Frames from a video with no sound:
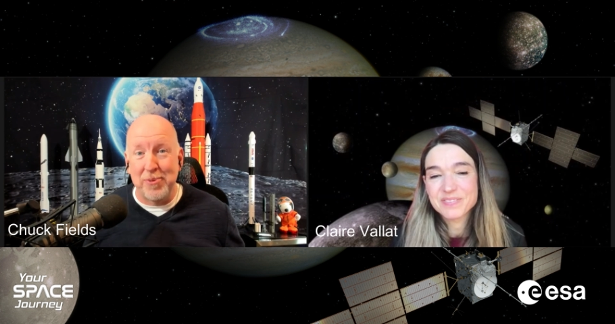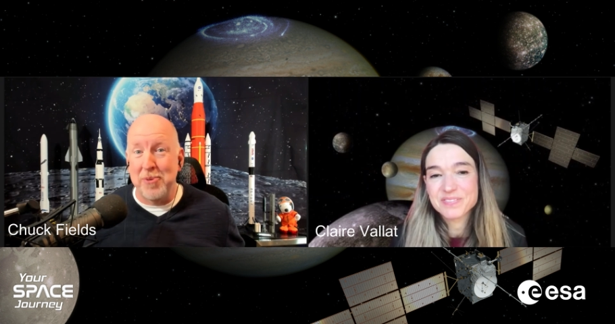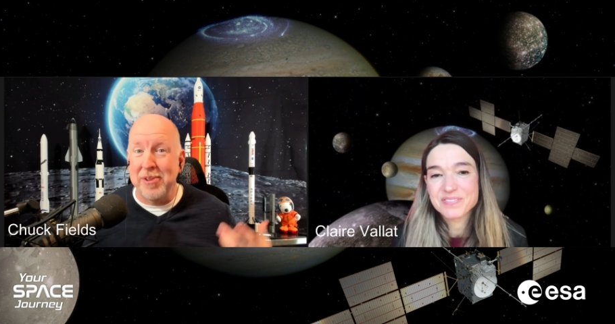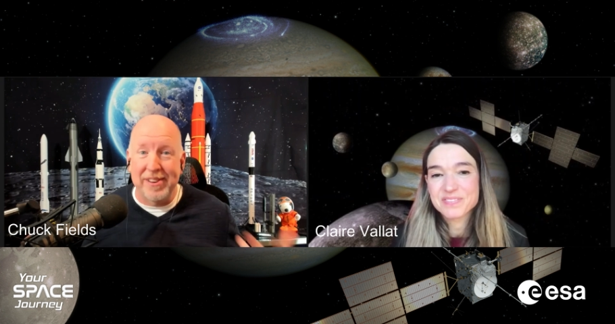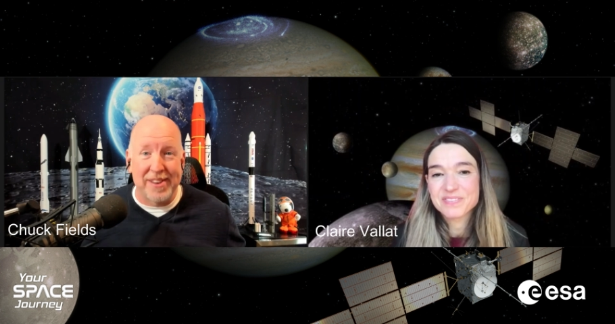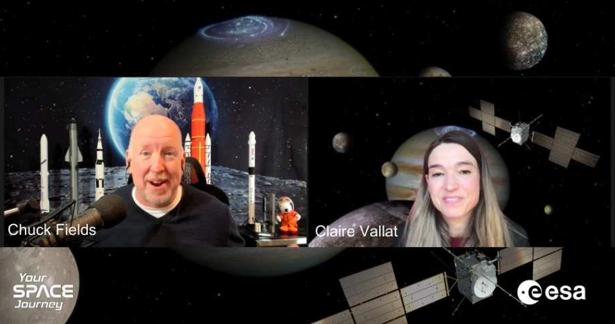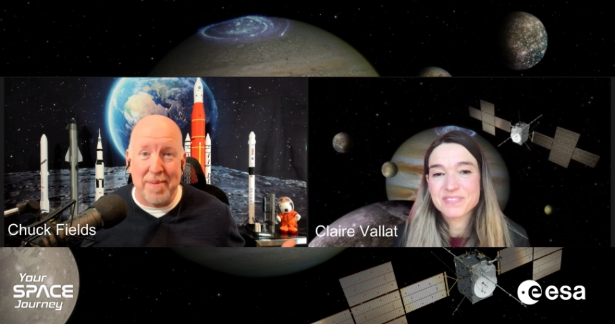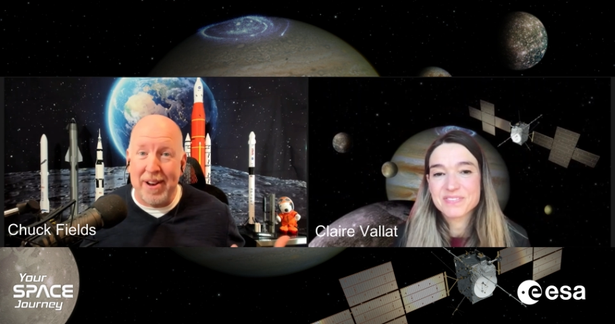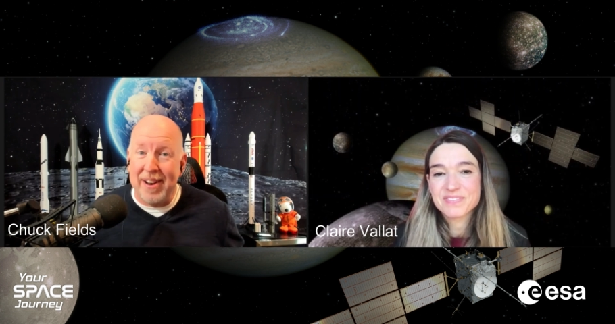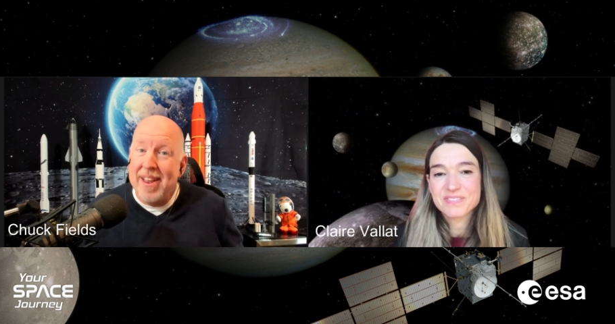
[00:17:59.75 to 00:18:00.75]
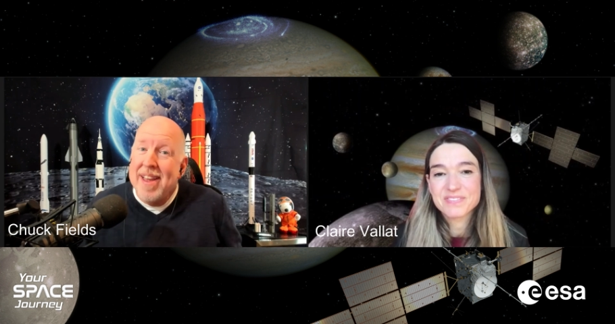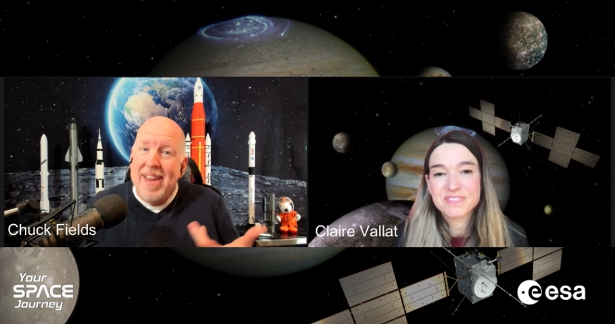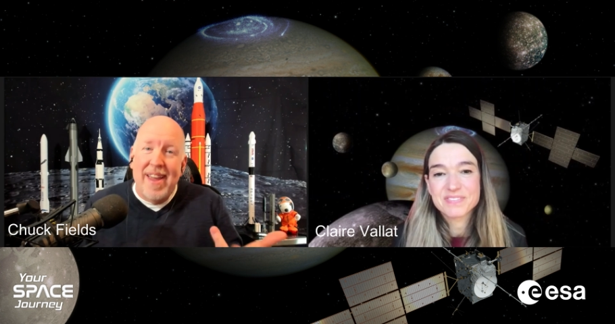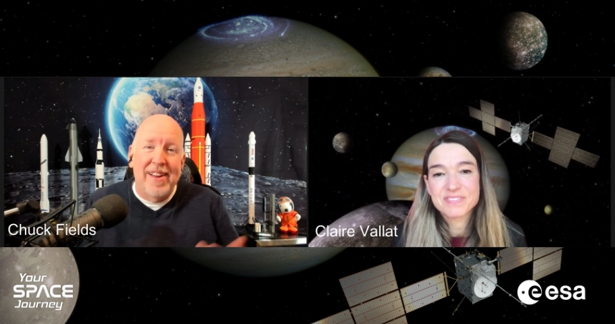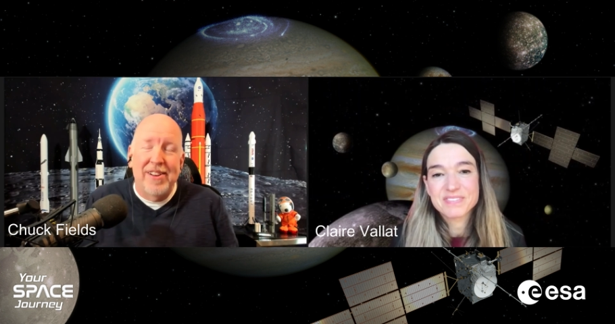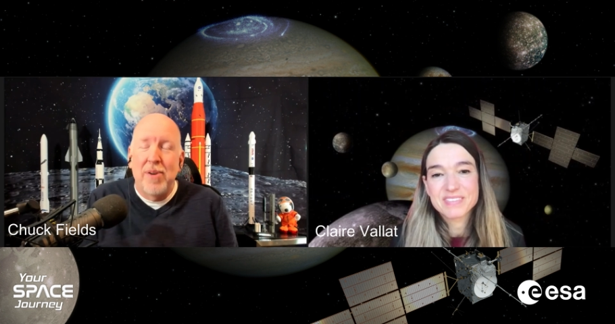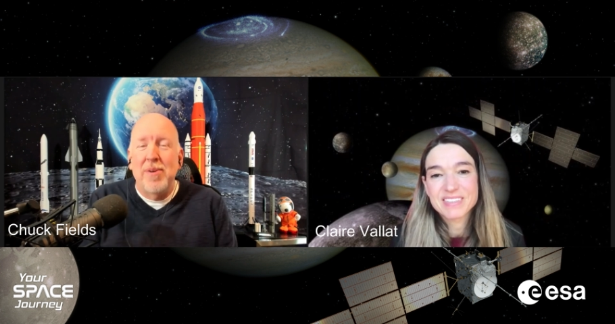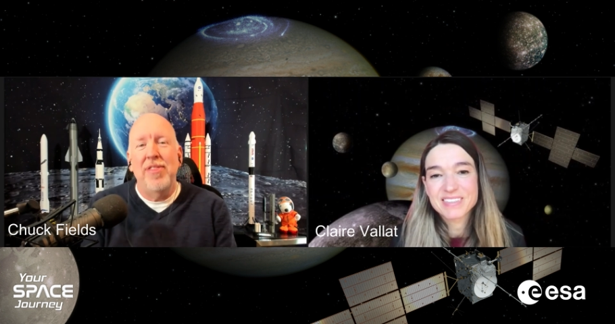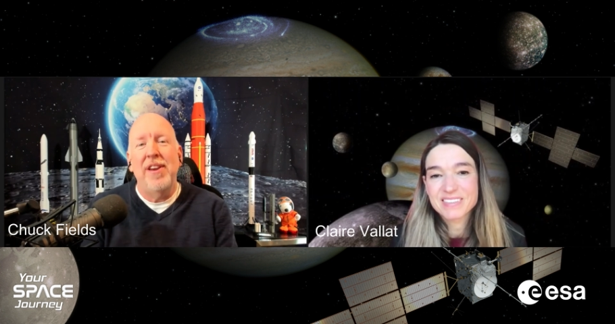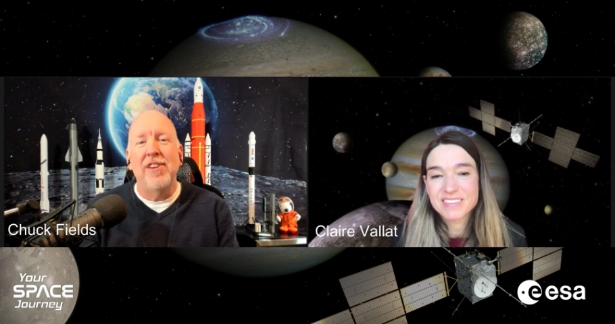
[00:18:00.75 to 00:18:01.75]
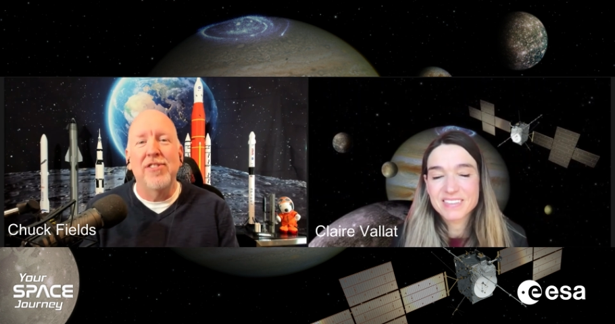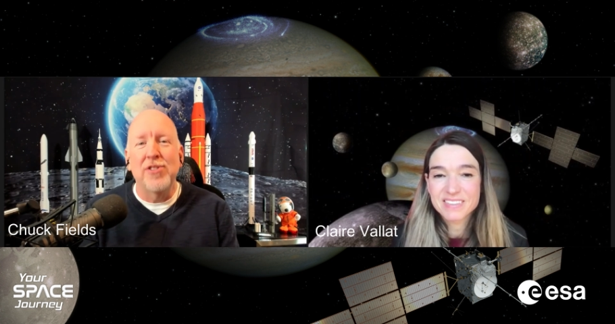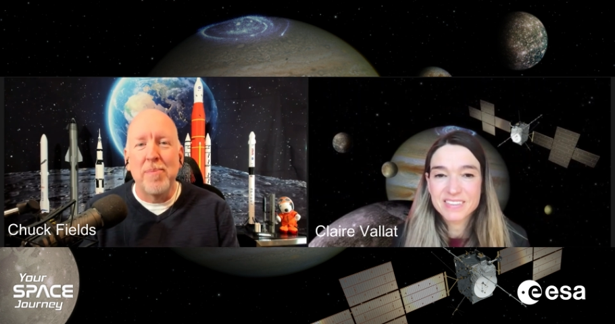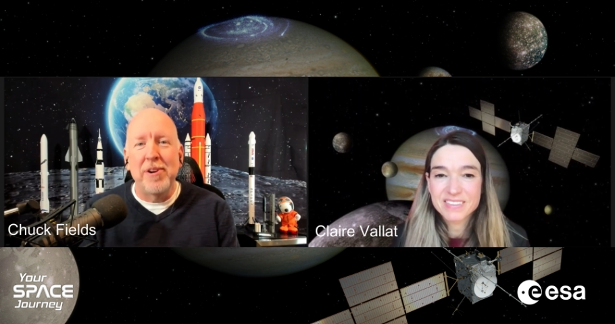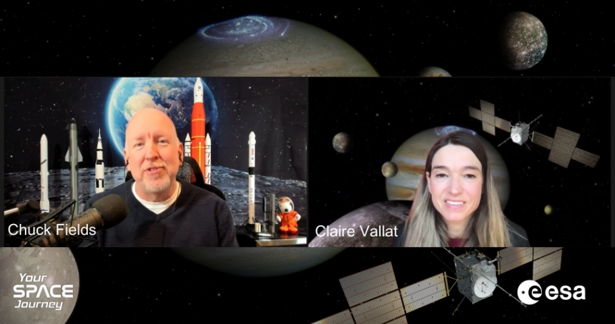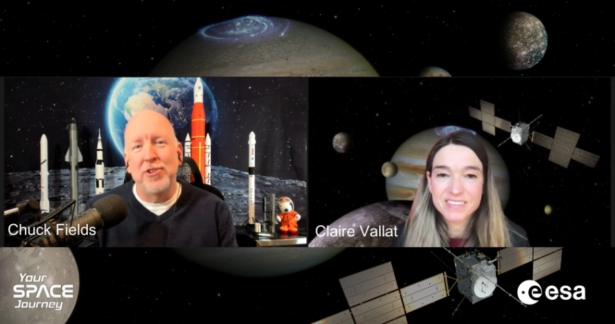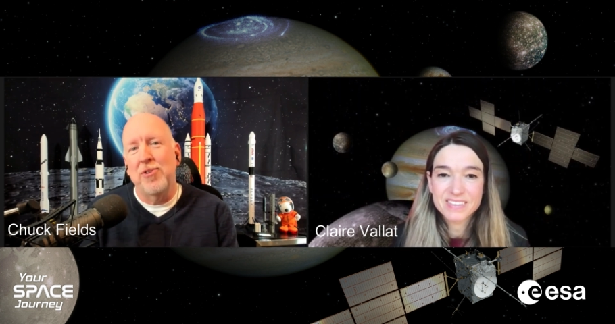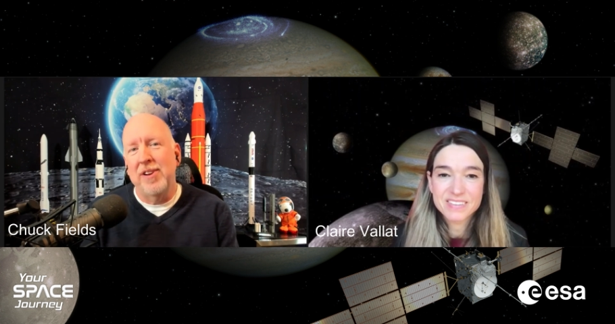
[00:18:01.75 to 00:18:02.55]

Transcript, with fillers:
Speaker 1: We're really excited about it. And Claire, I want to thank you so much for joining